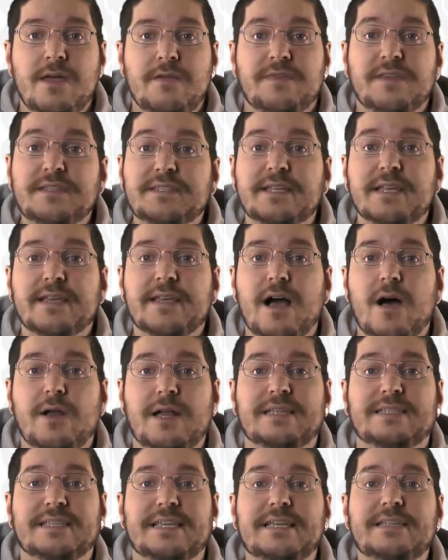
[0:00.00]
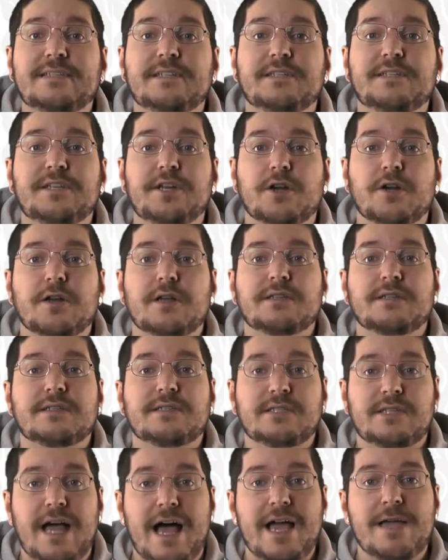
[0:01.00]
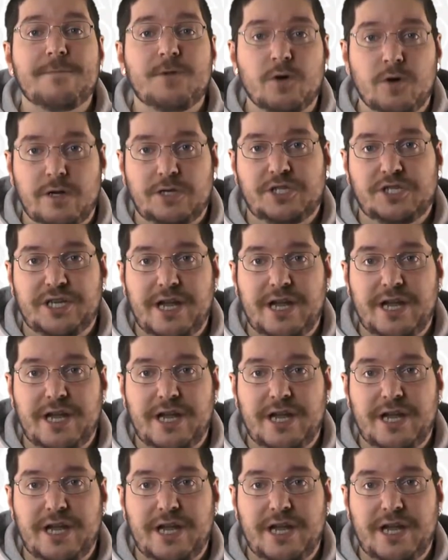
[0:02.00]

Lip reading: These can count as easy tiered time crunch